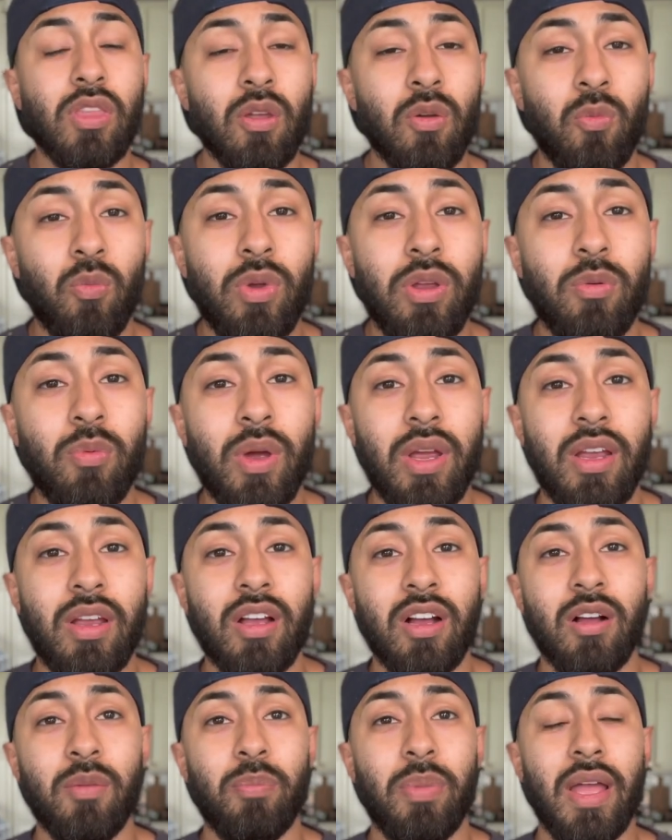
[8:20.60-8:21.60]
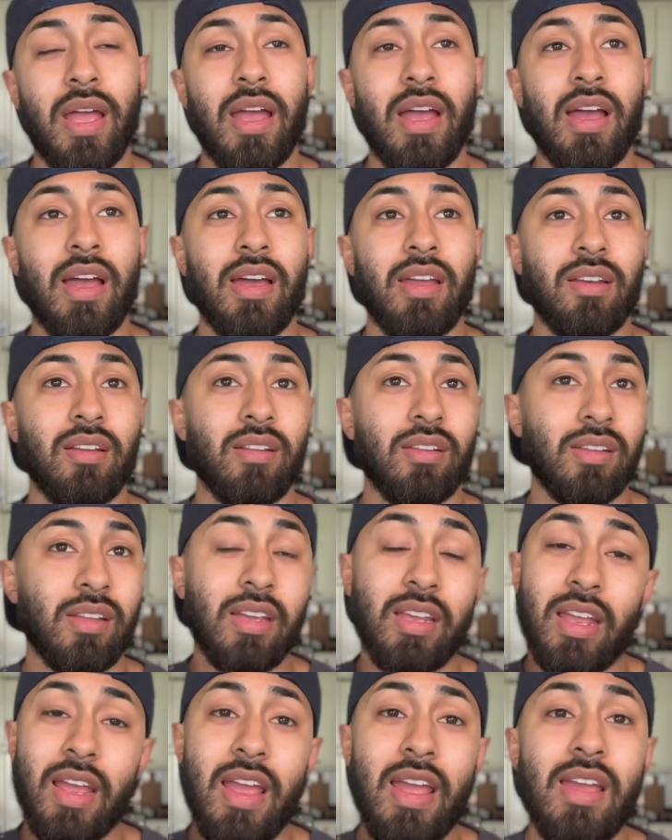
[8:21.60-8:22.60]
We wake up at
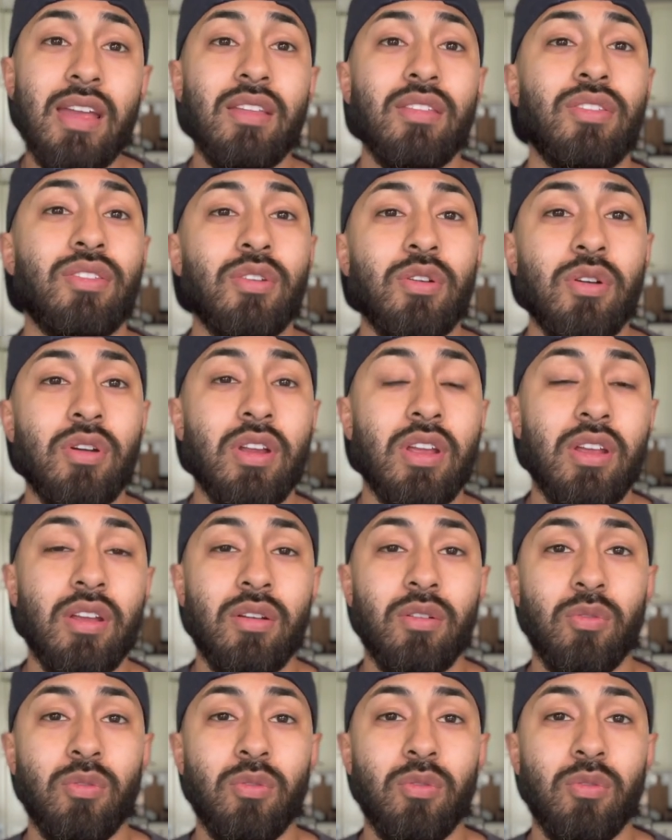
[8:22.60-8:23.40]
like eight thirty,